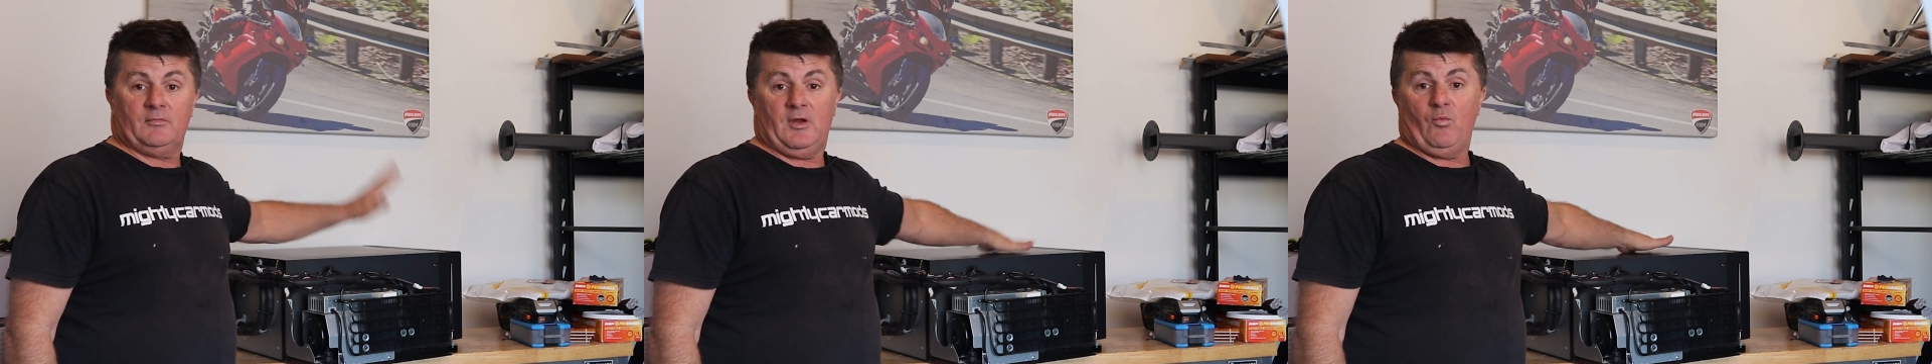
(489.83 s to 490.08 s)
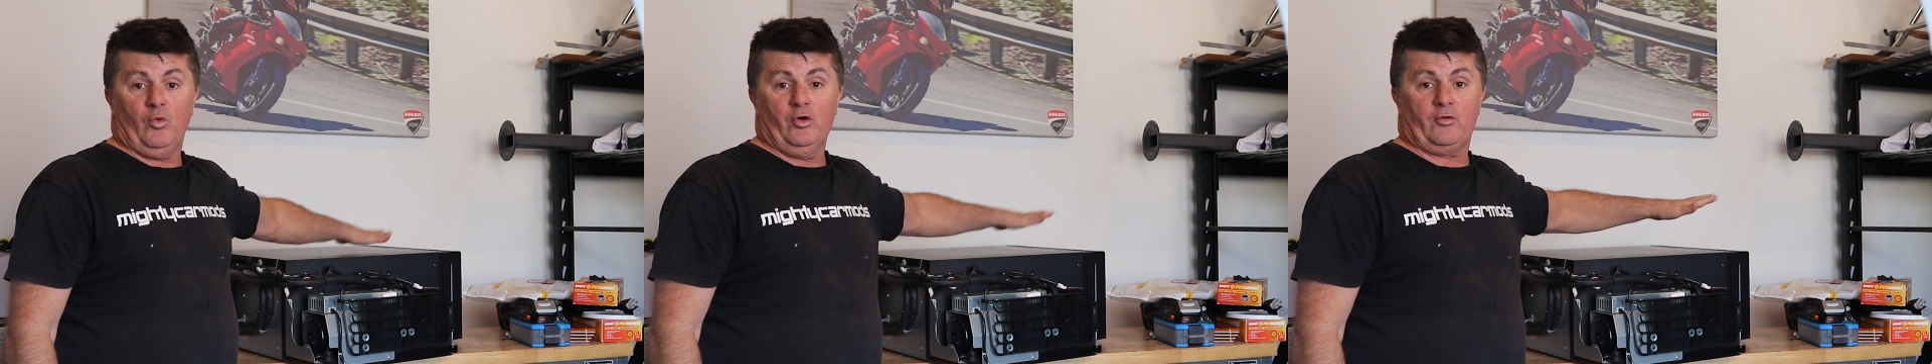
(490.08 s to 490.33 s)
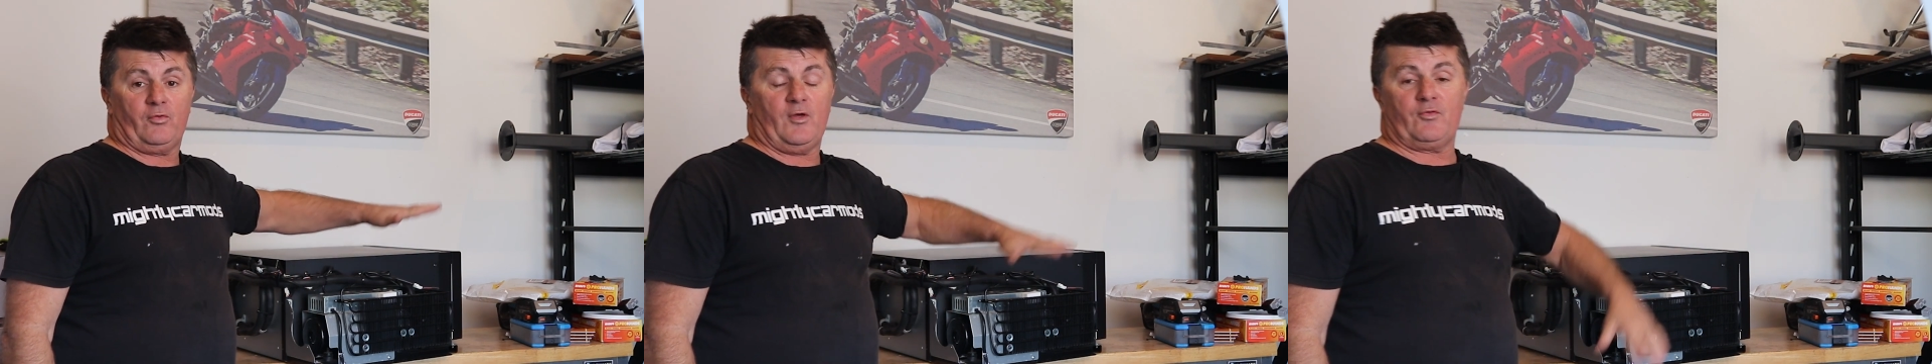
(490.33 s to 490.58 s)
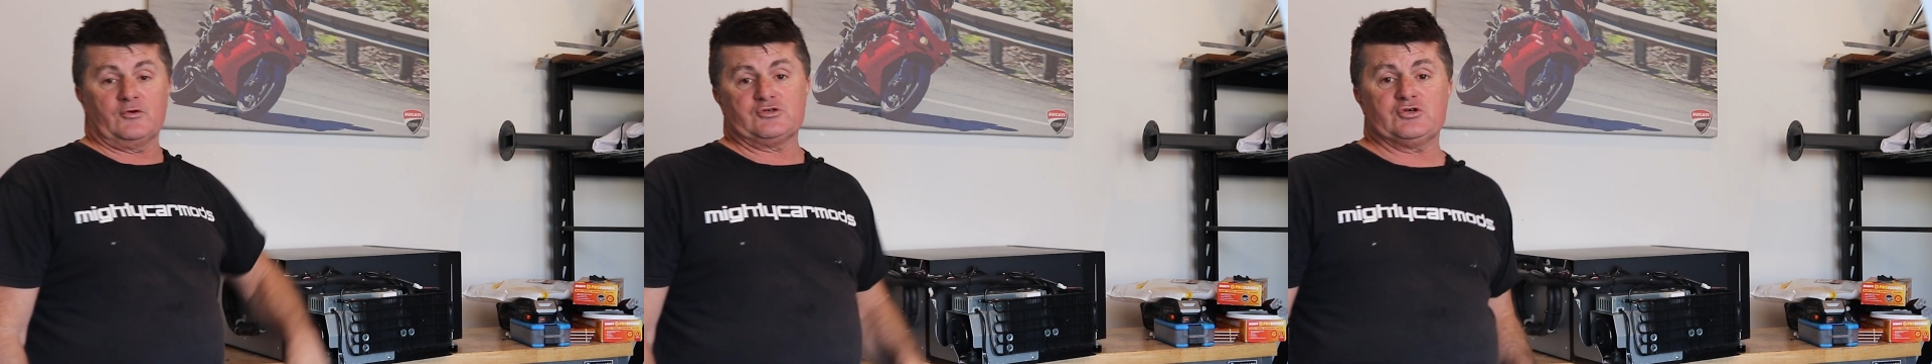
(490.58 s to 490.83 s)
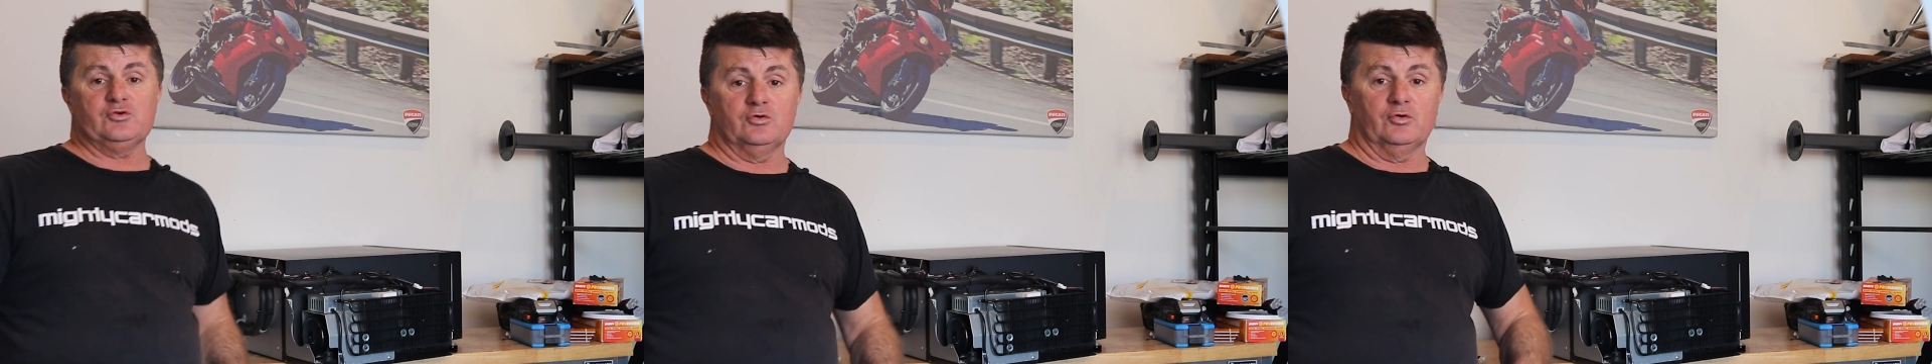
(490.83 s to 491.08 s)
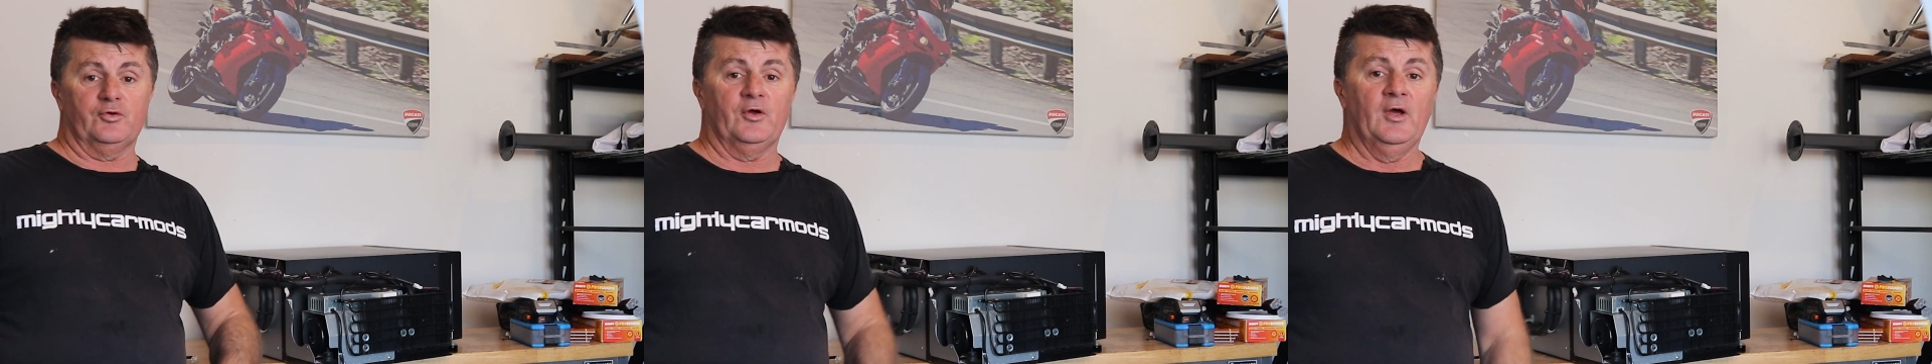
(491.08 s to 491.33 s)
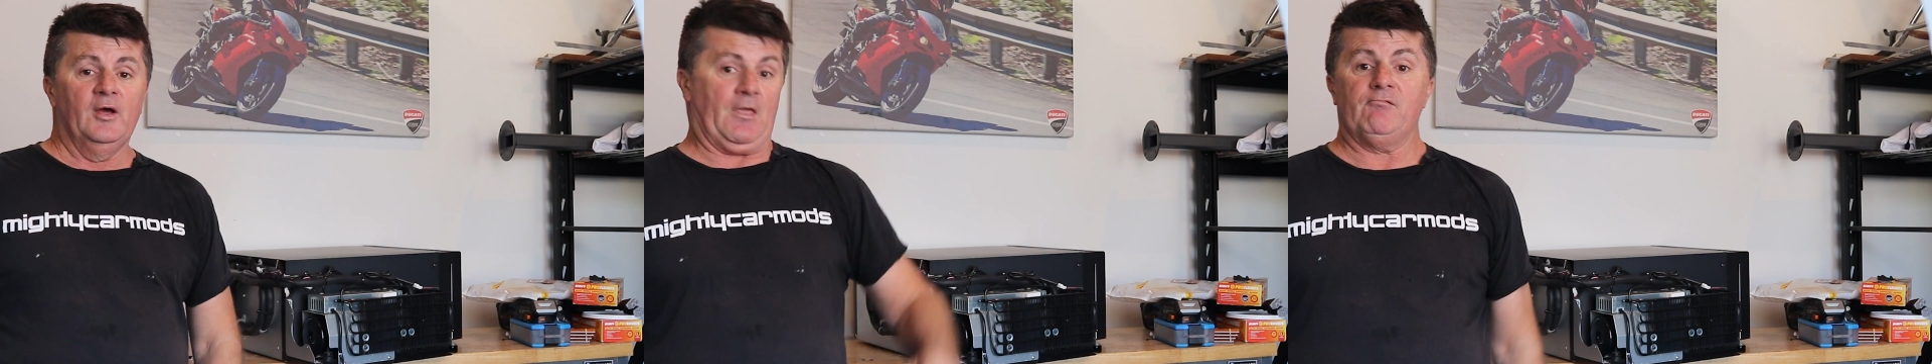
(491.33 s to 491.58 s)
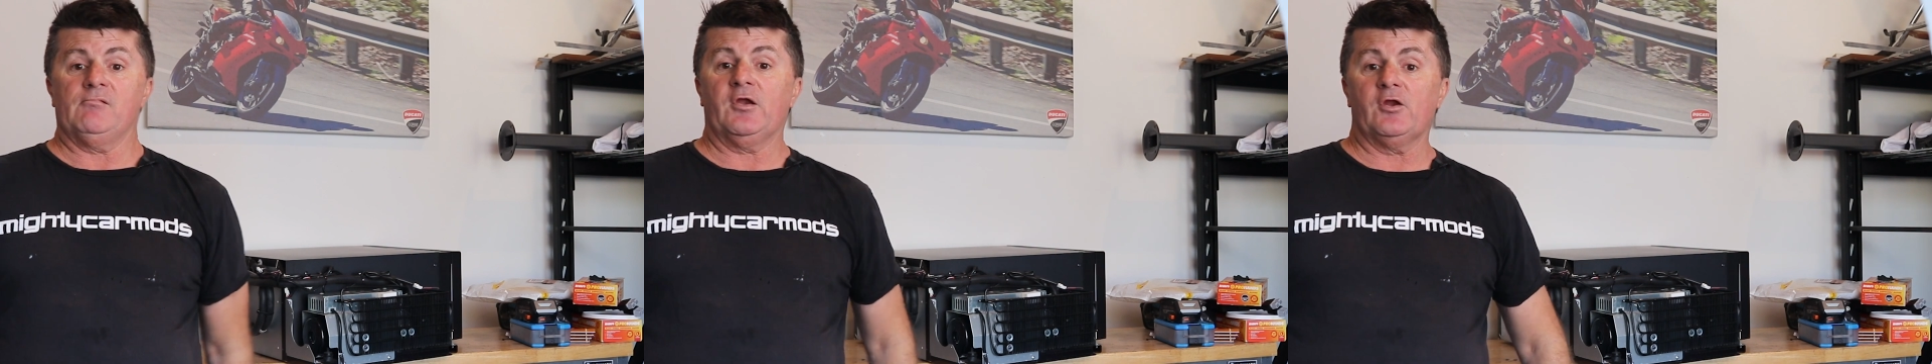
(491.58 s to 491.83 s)
It works as it should,
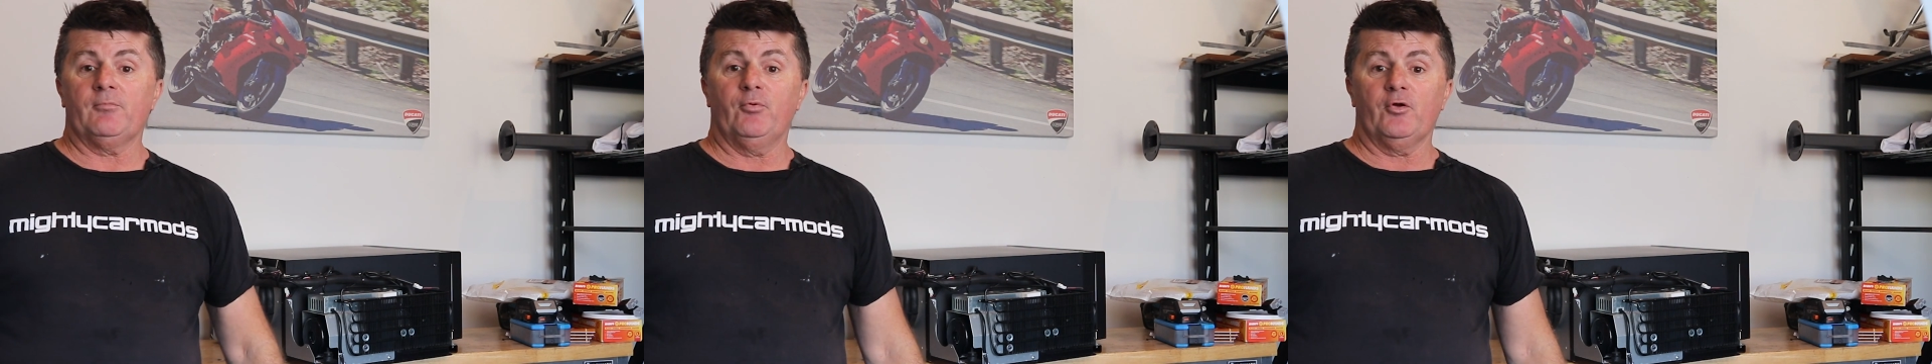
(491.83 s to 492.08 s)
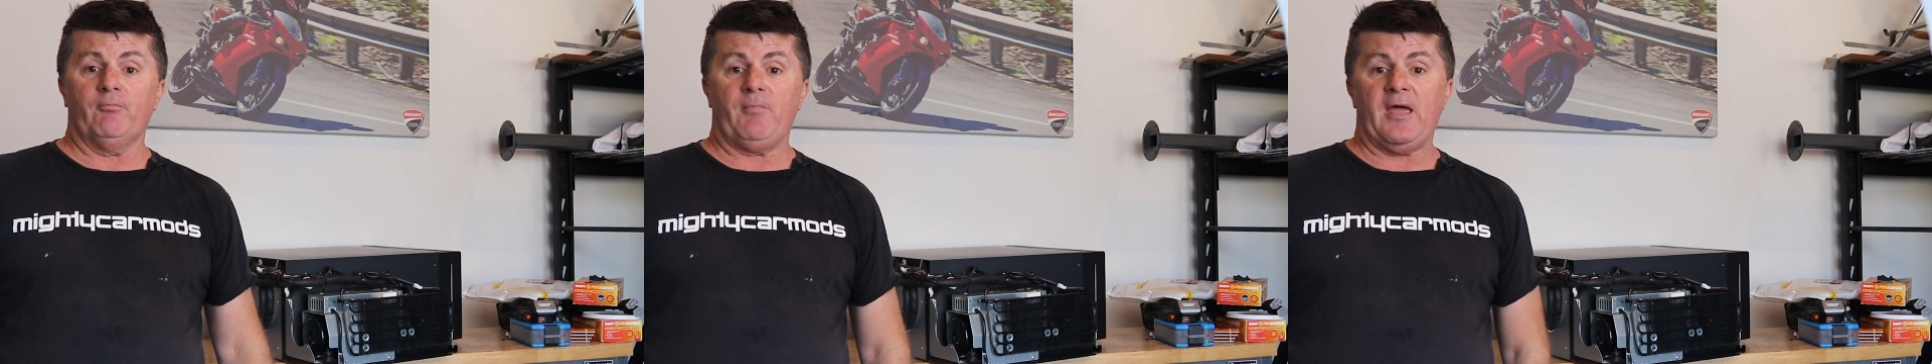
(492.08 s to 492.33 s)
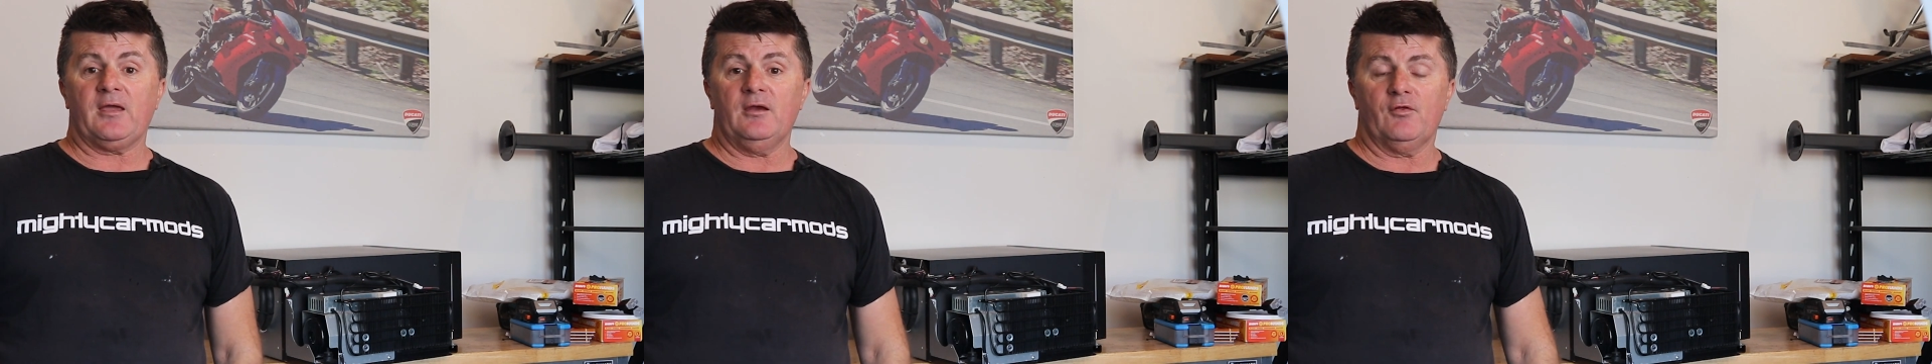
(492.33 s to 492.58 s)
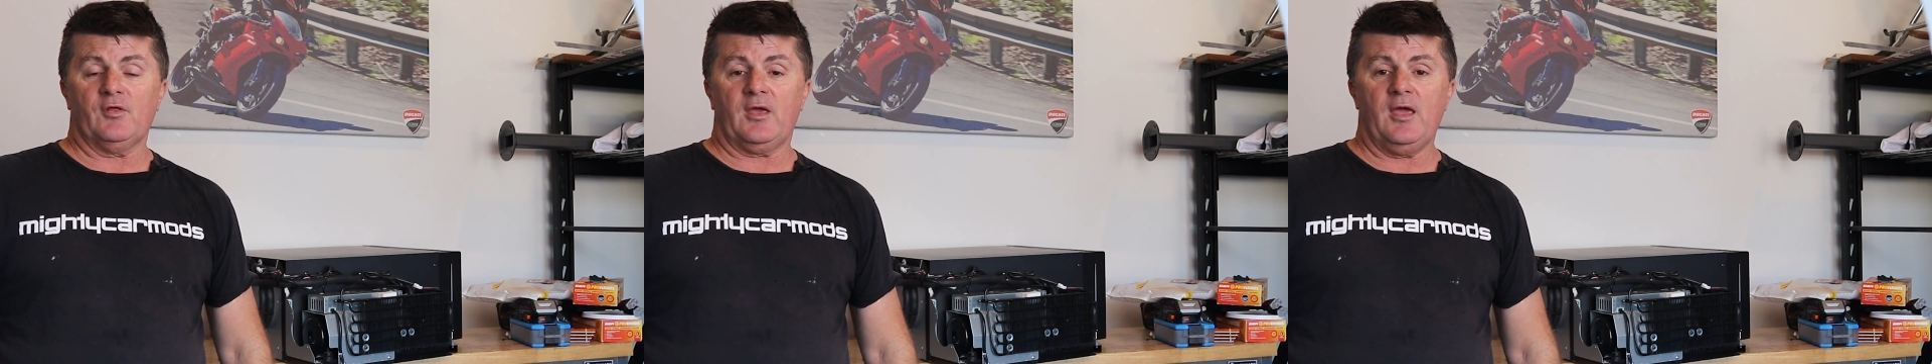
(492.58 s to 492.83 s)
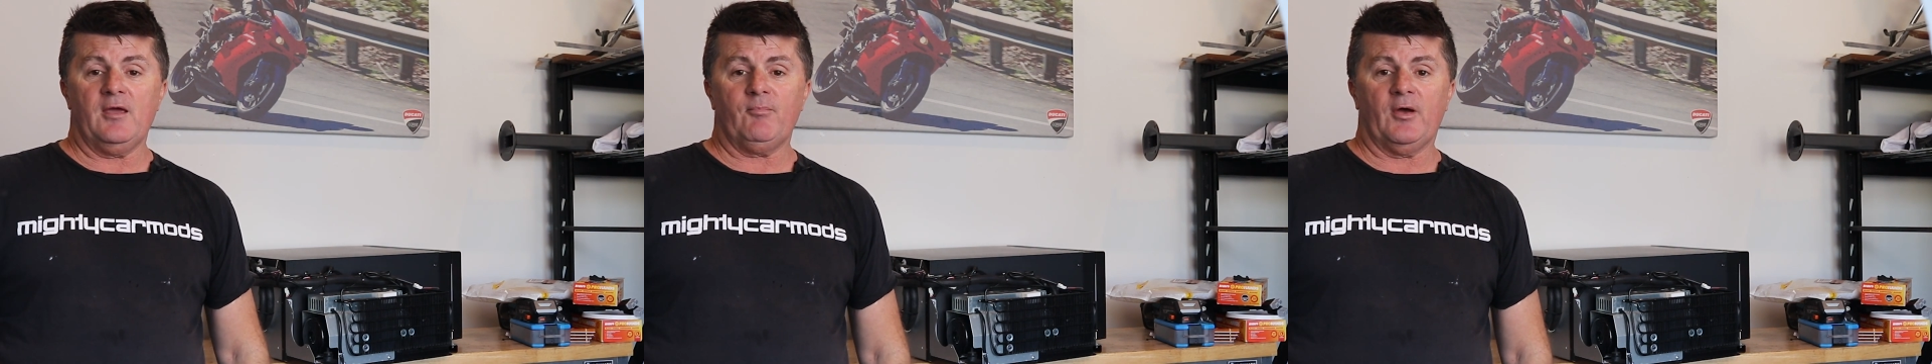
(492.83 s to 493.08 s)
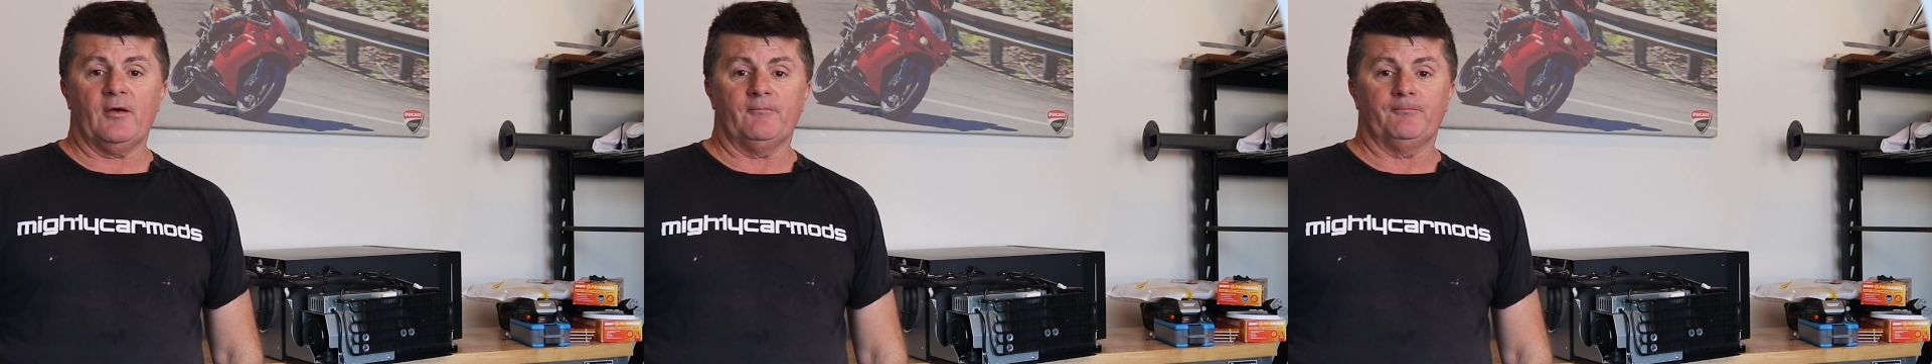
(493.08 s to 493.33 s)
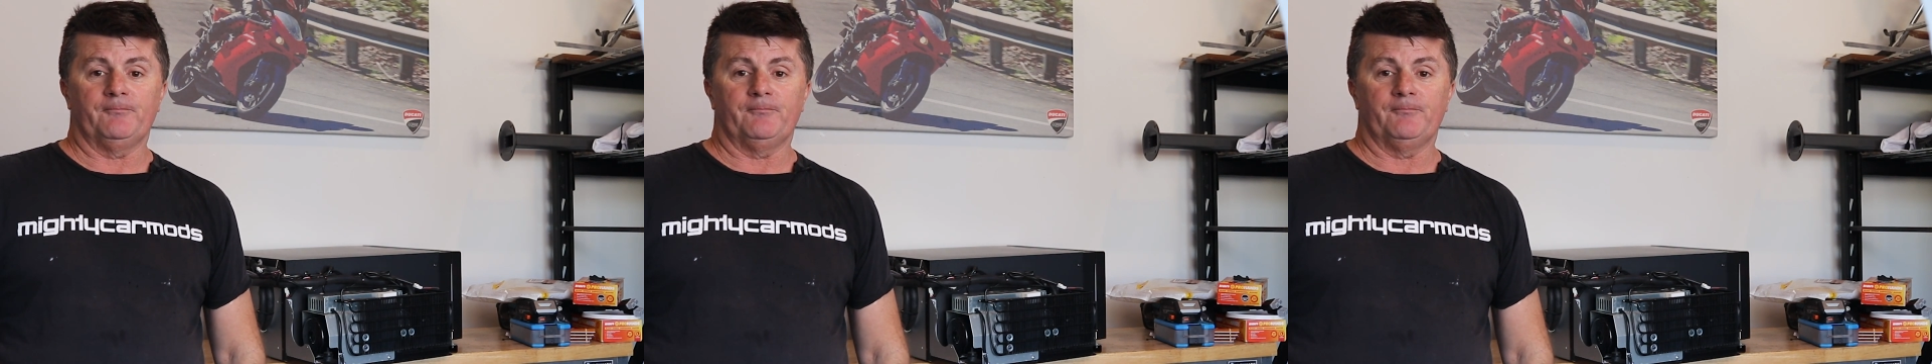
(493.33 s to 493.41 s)
ready to put it back into the camper.